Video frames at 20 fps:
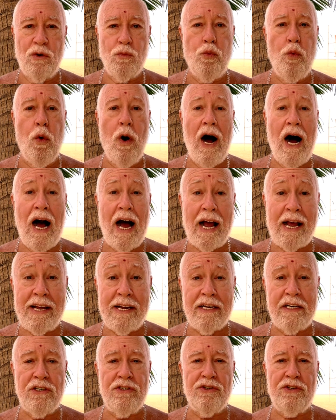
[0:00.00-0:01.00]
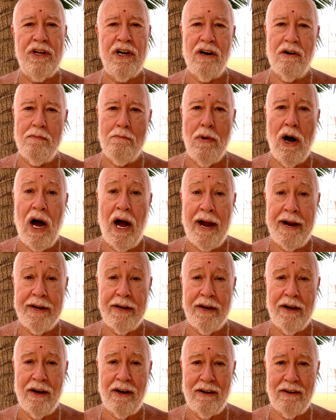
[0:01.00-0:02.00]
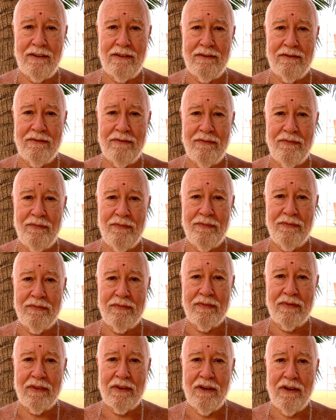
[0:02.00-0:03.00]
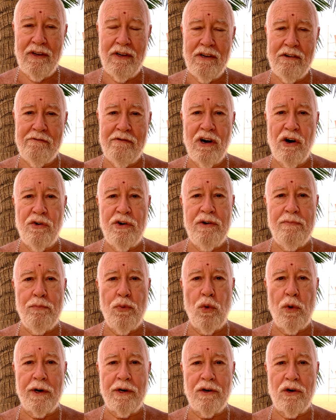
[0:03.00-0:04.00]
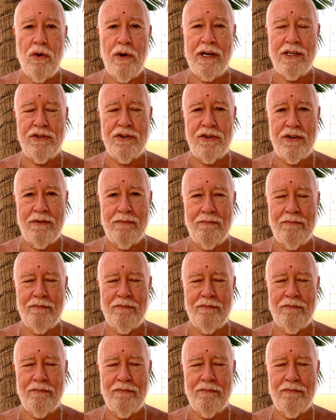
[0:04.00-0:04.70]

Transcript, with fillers: Why is there Maya? Very important question.